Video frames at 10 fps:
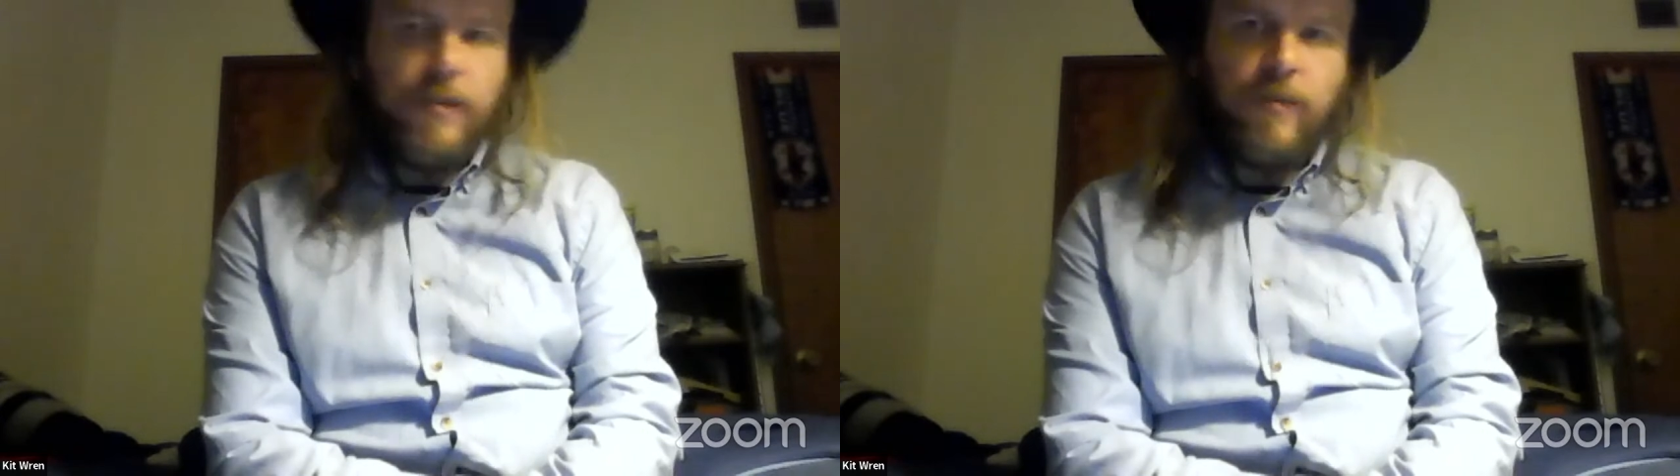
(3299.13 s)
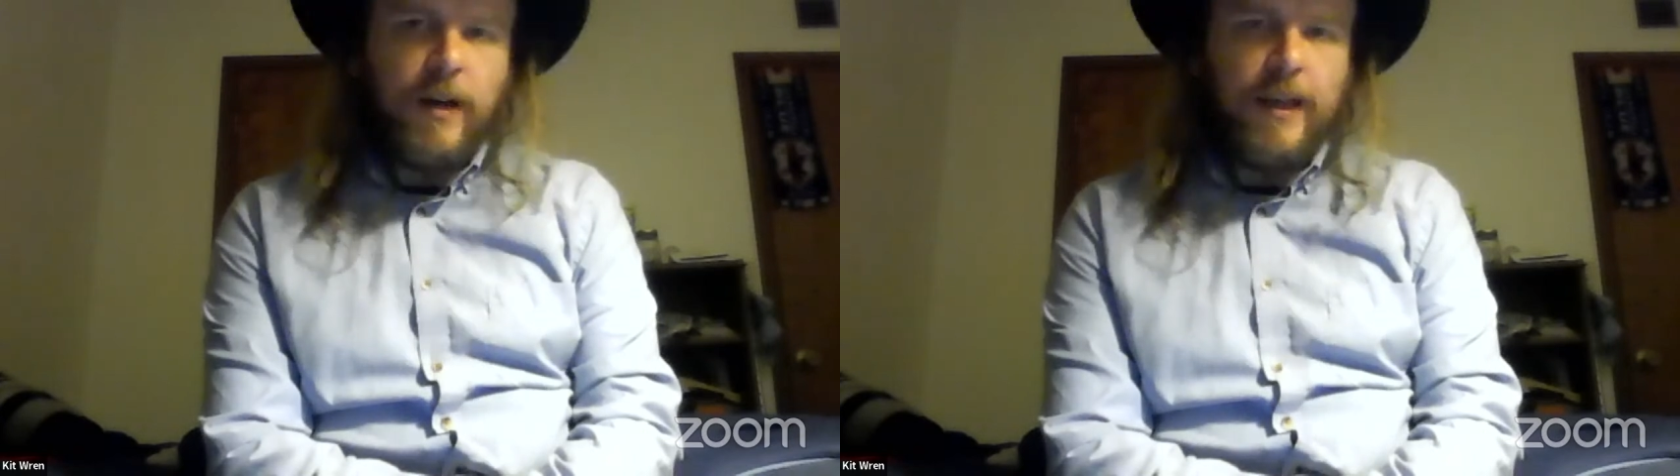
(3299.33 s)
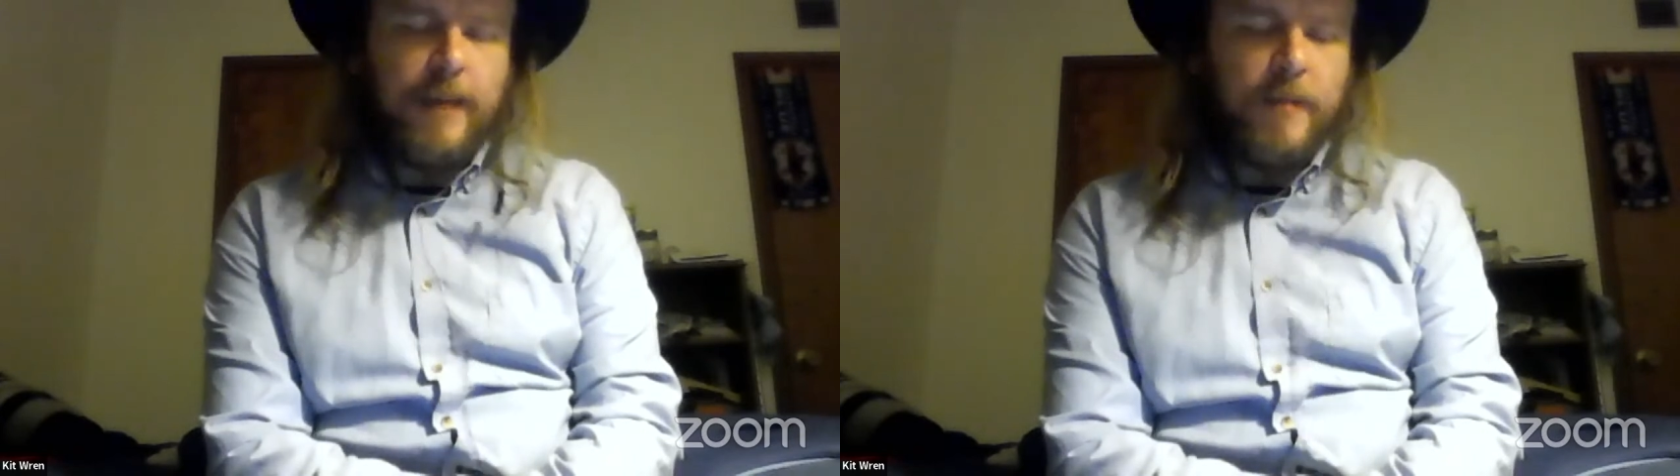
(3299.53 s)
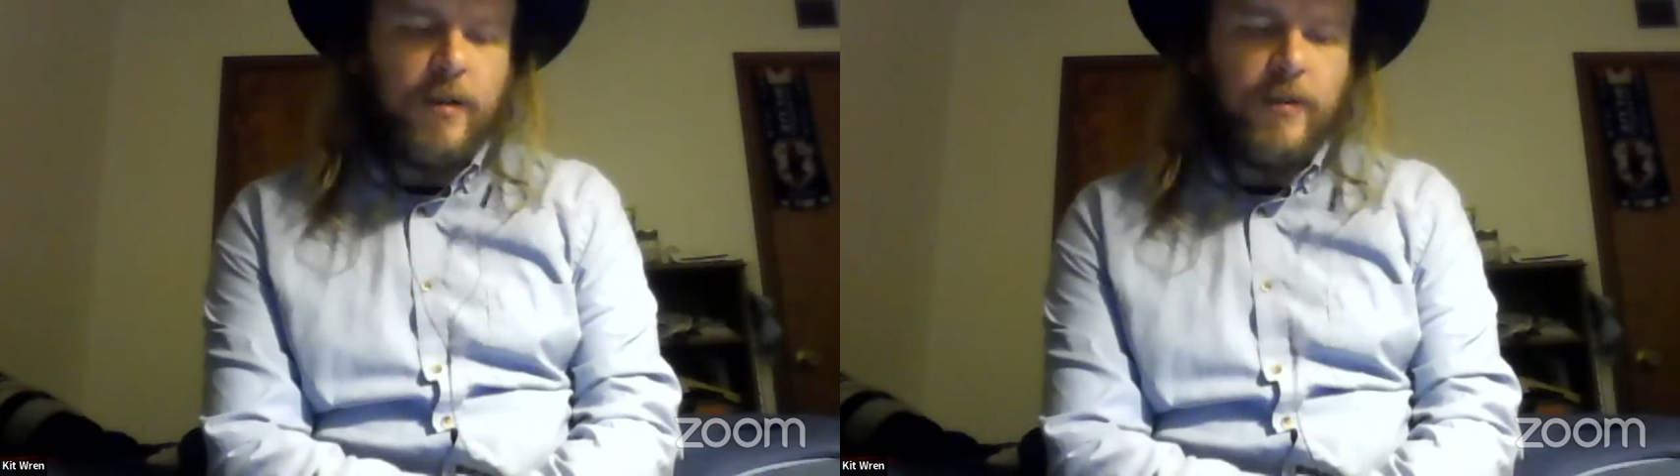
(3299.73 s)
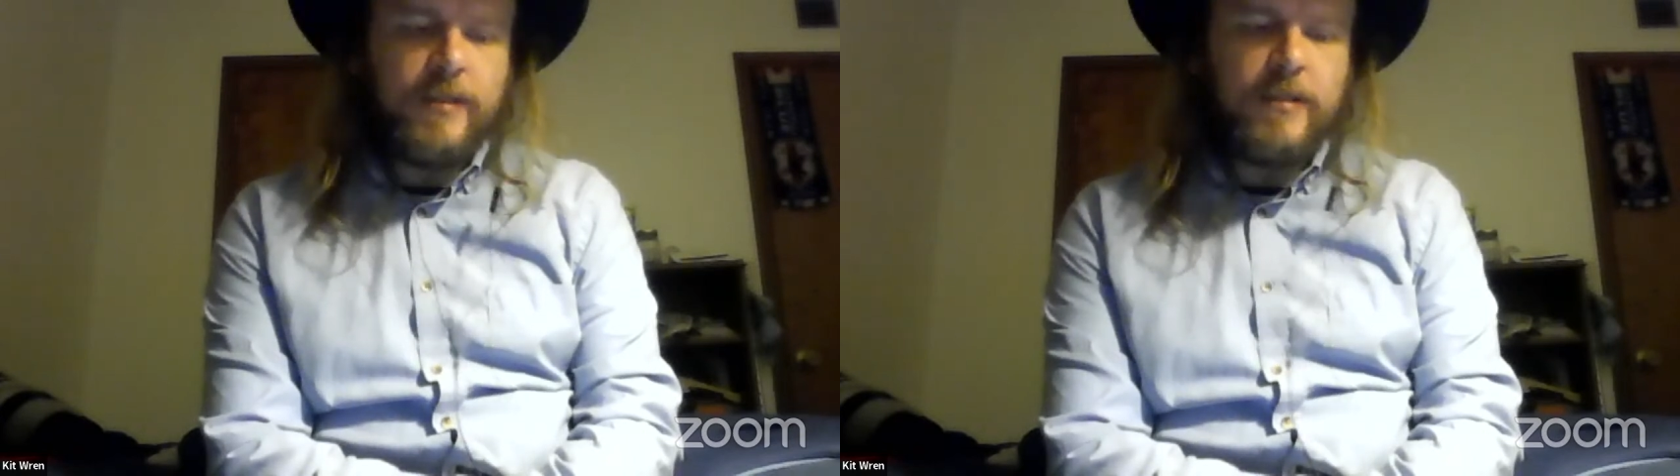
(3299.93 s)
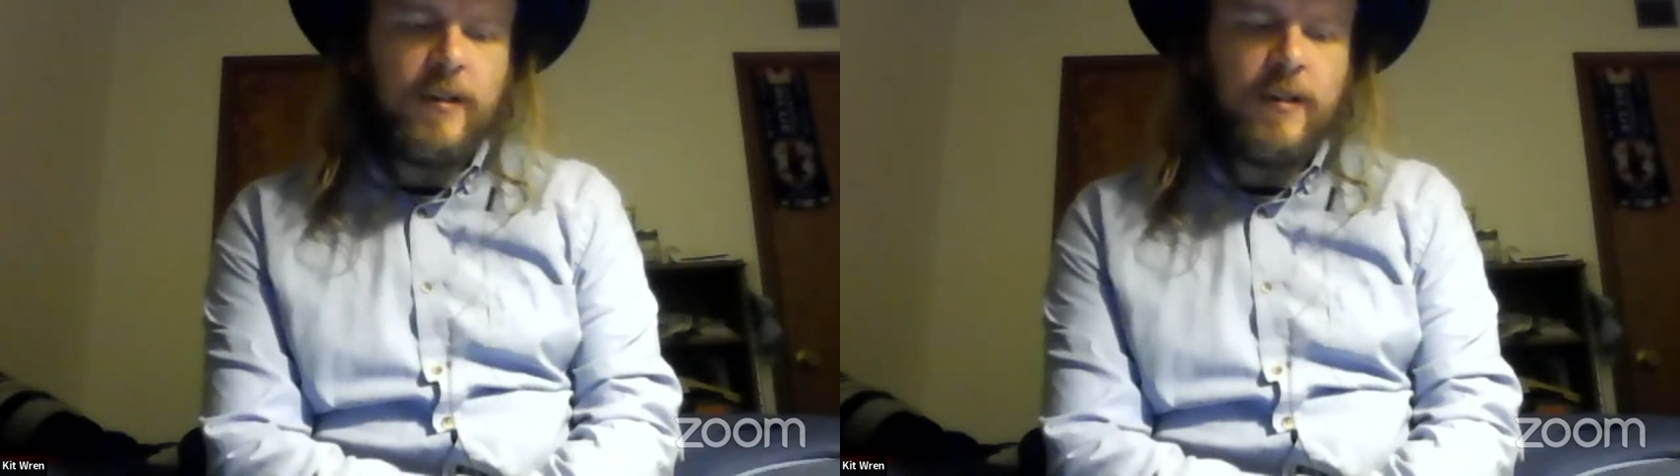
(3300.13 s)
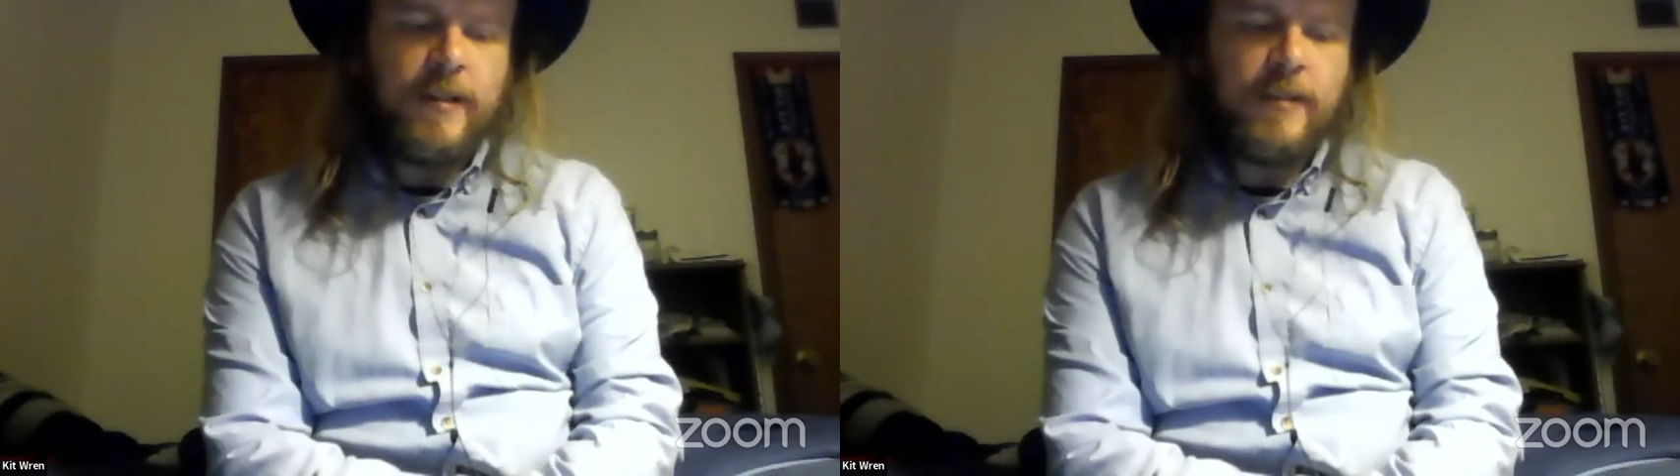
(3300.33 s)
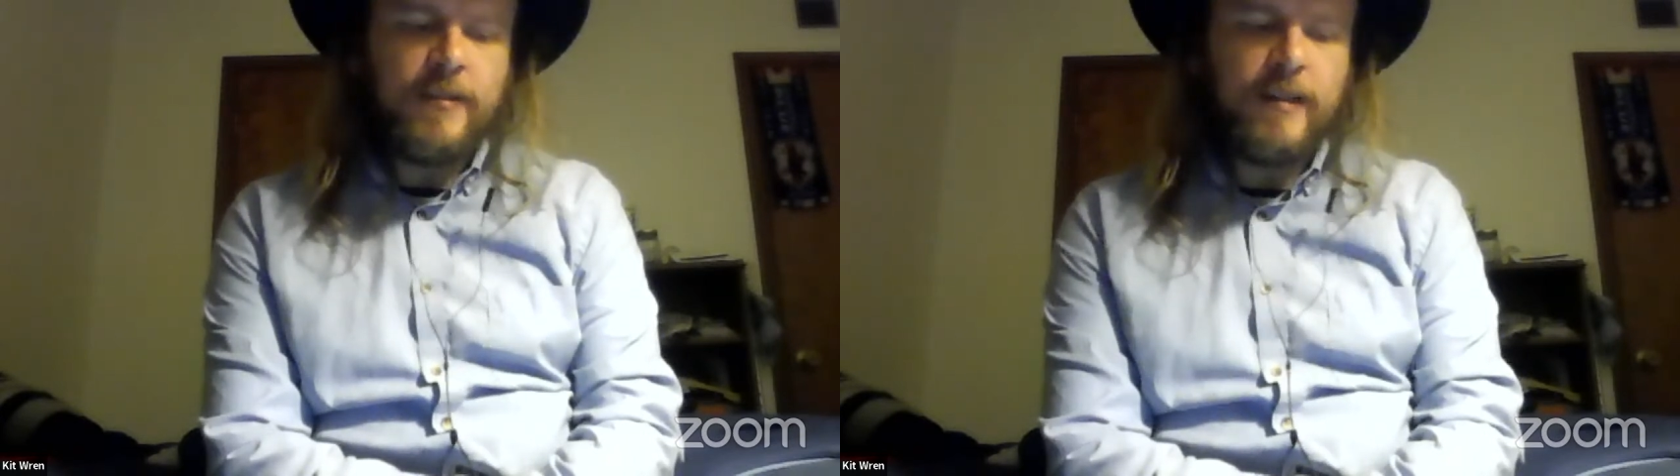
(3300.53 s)
Do you want to keep going,
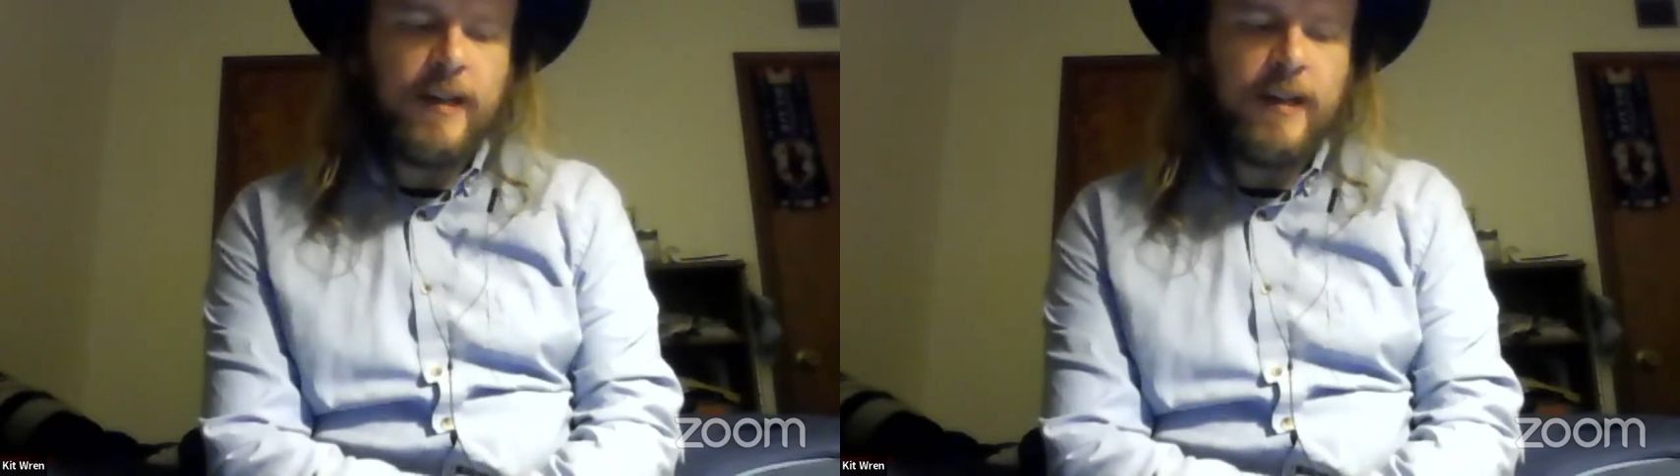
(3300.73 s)
starling?